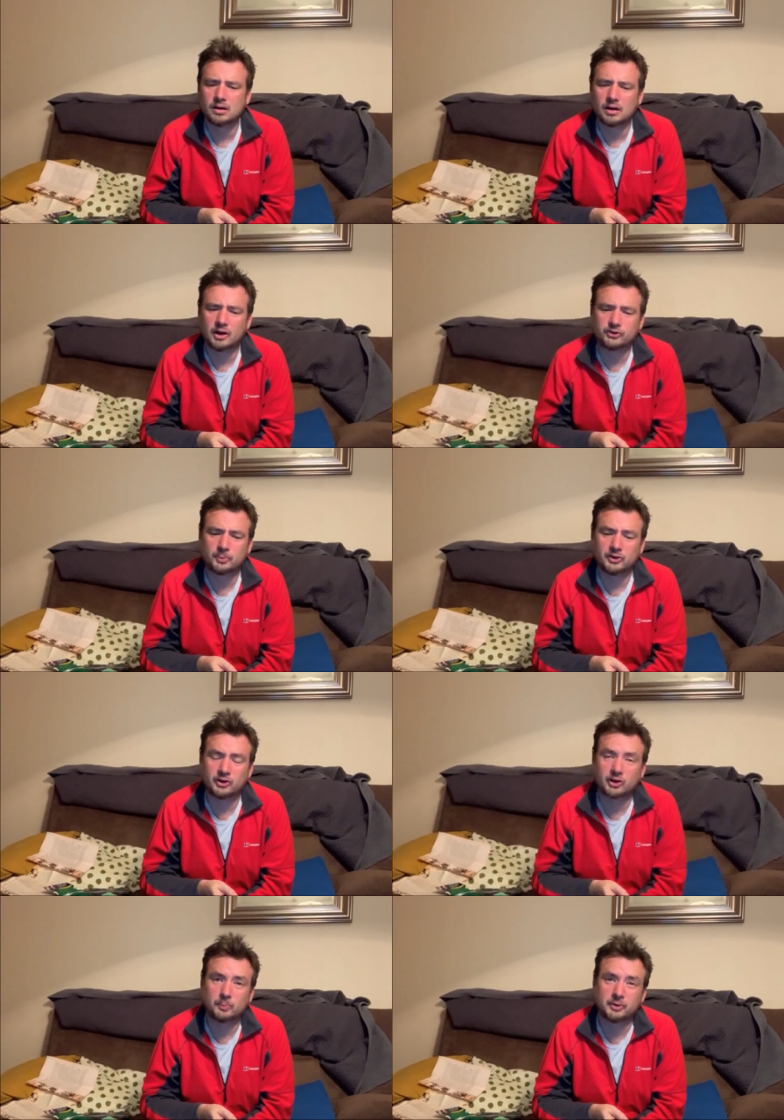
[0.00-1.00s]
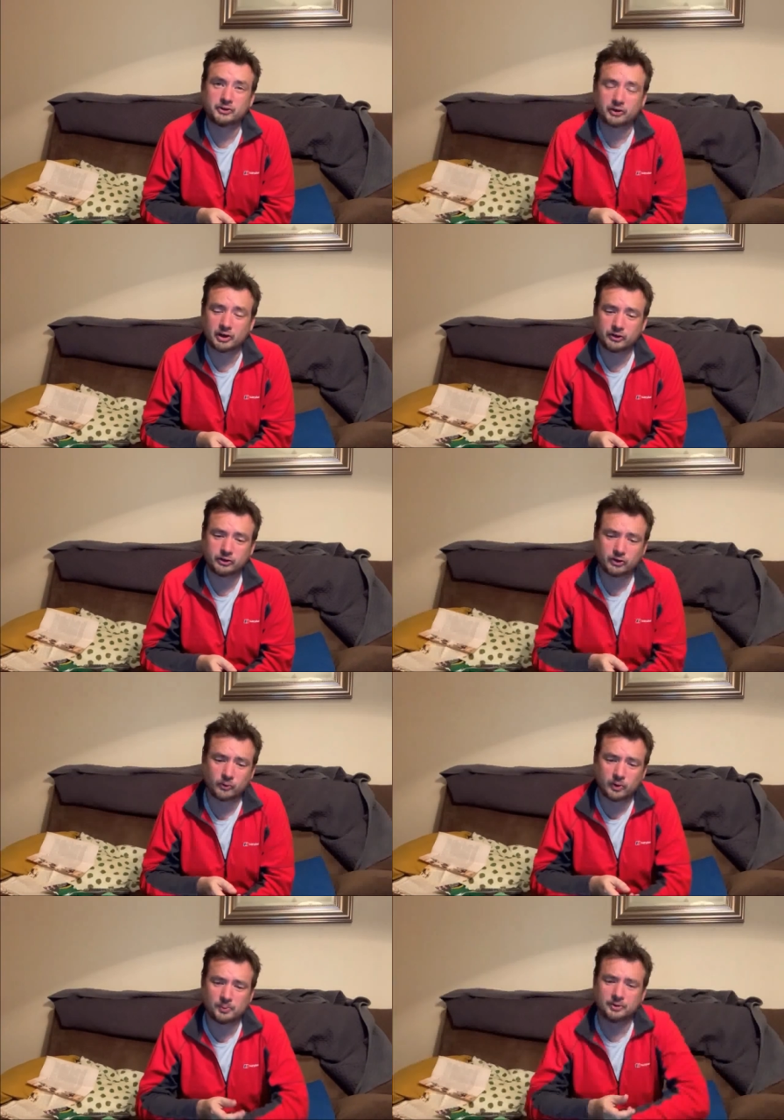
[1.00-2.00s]
As per the capitulation
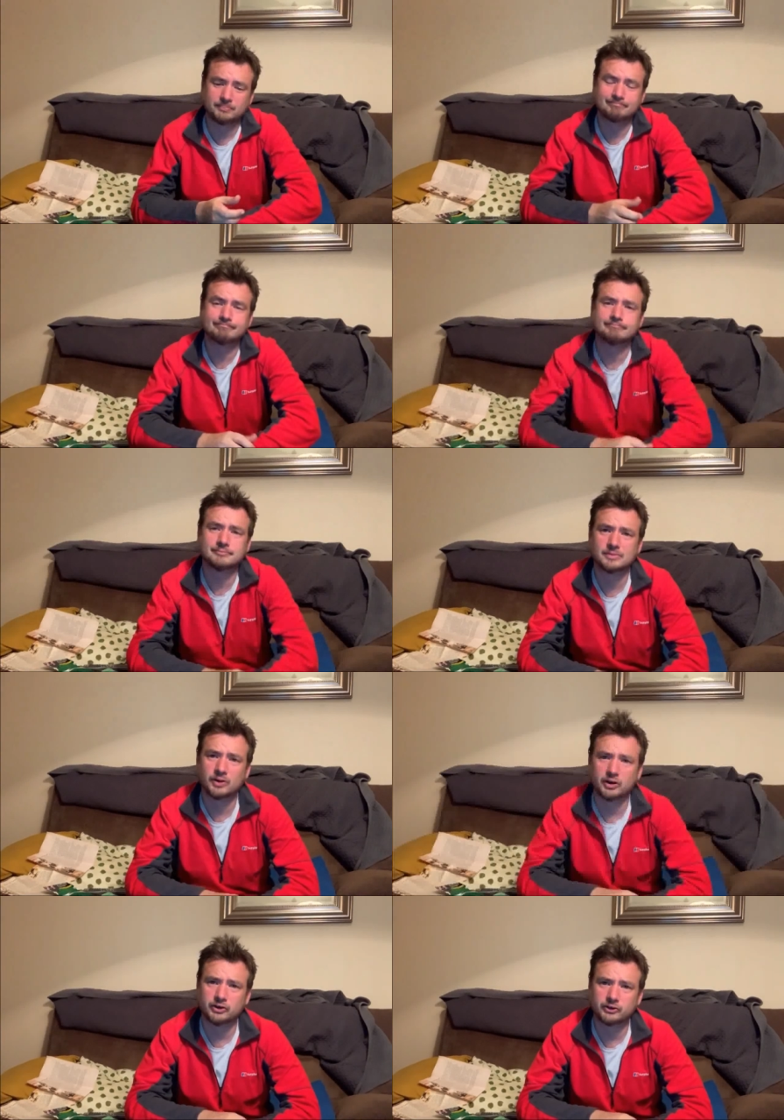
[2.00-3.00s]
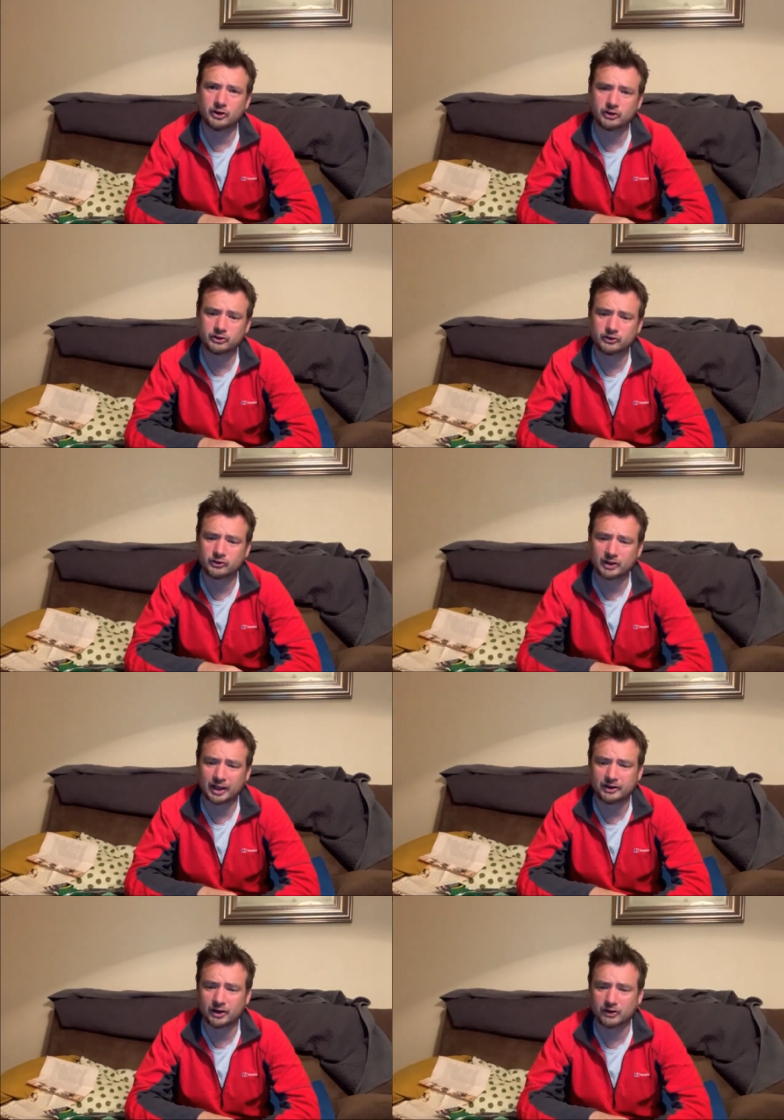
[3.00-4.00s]
agreement, the insurgents
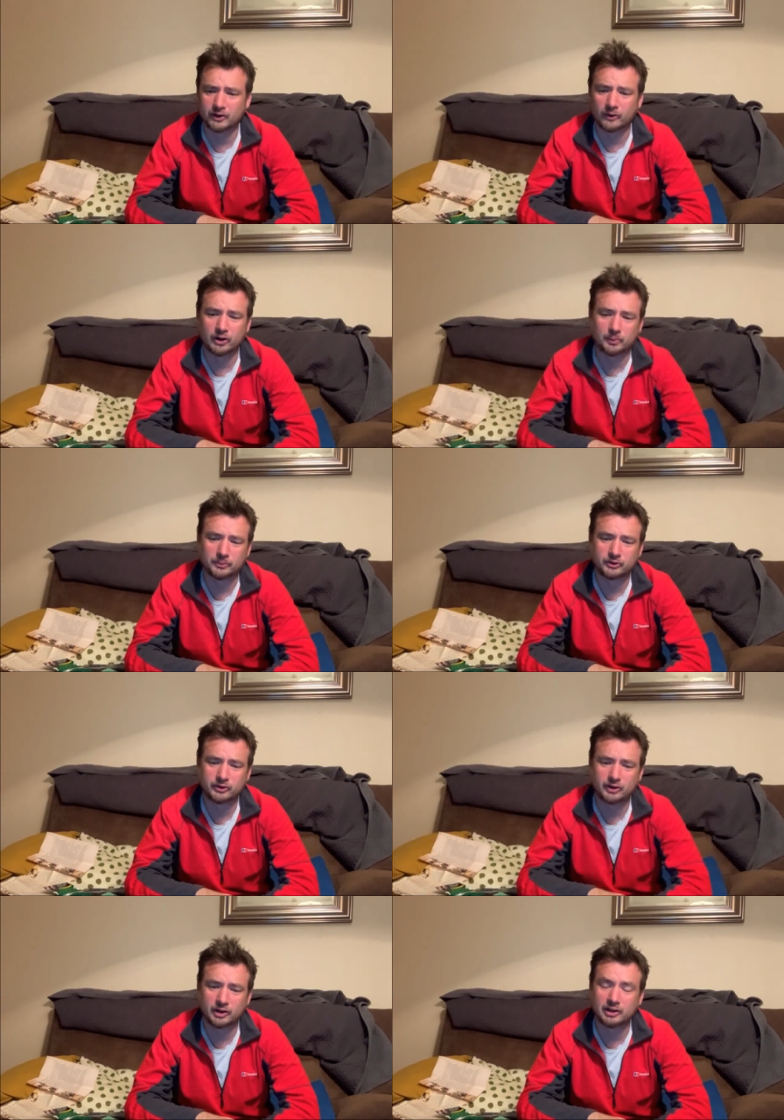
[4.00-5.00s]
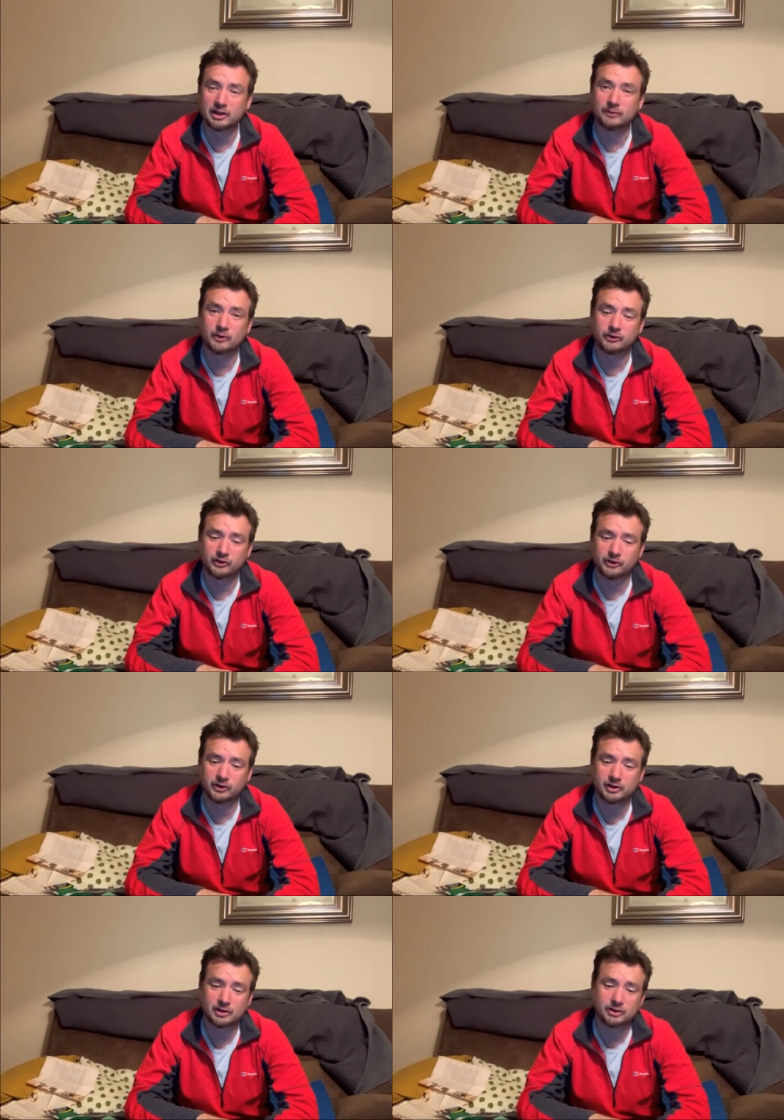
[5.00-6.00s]
lay down their arms and leave the
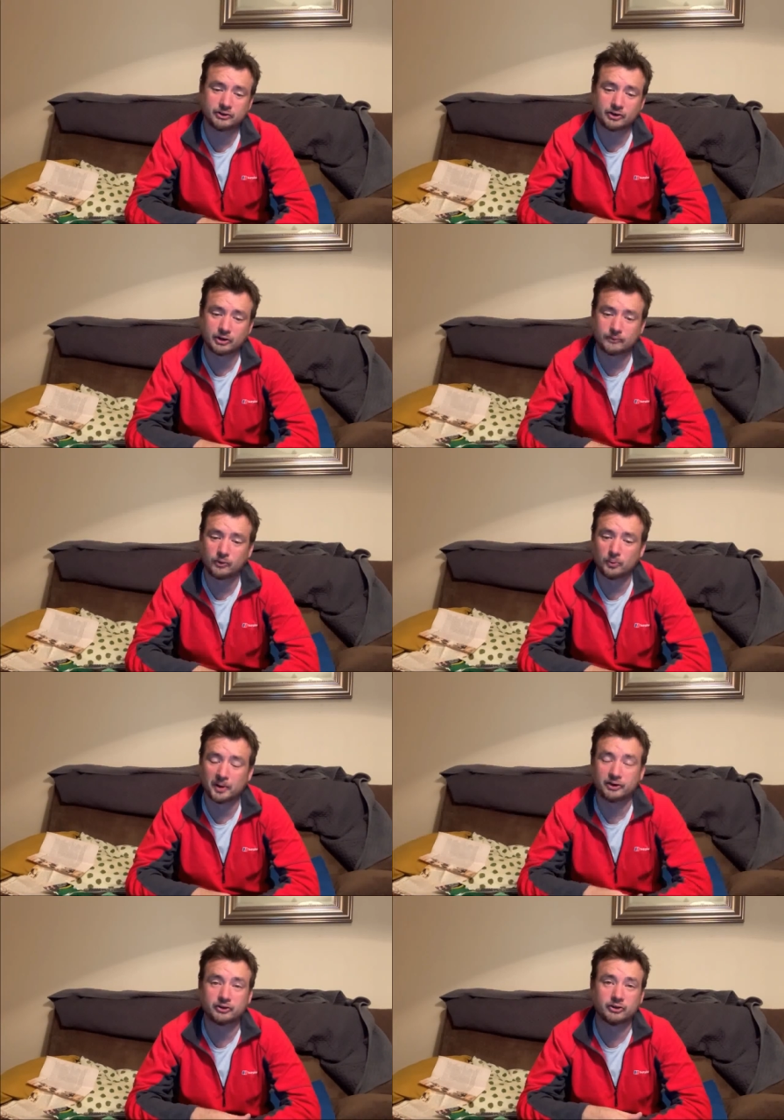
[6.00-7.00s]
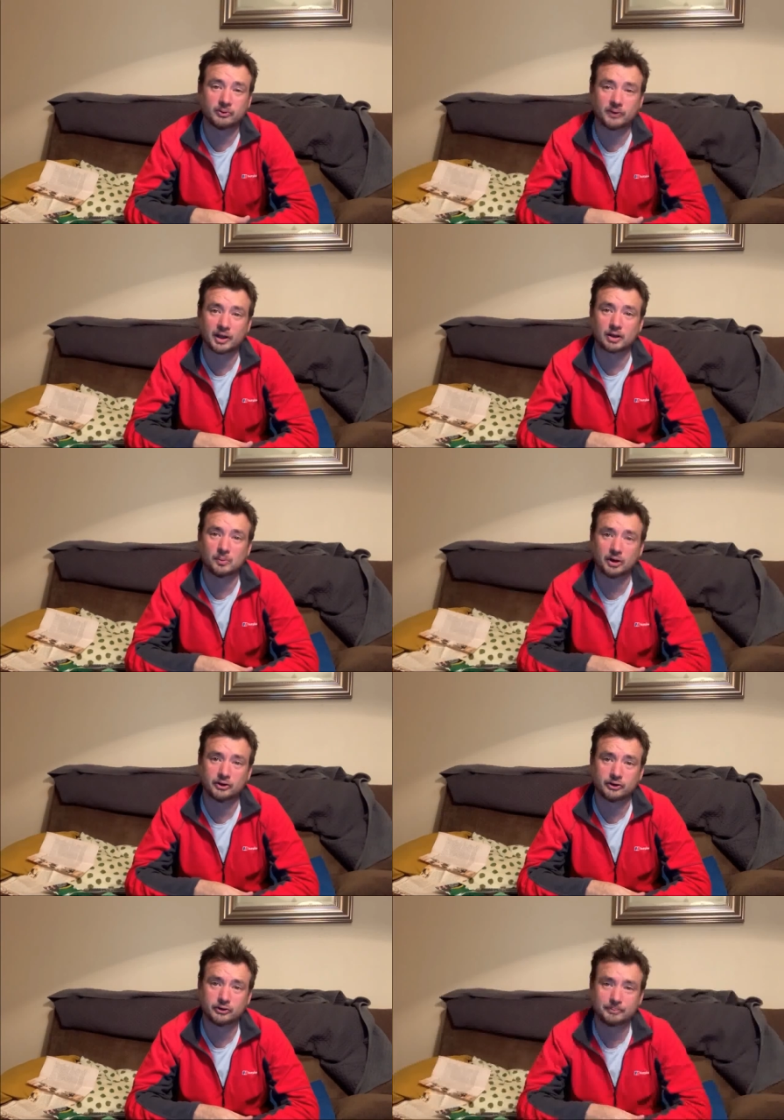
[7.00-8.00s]
city in tight formations with their
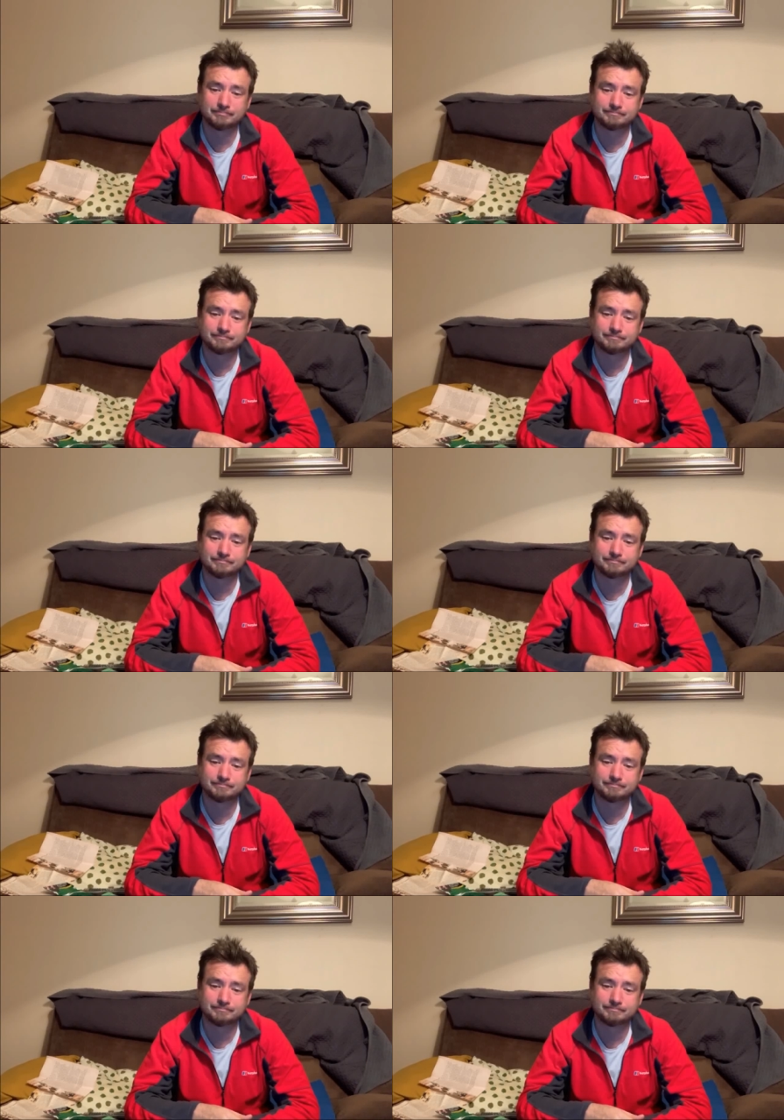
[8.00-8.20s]
commanders.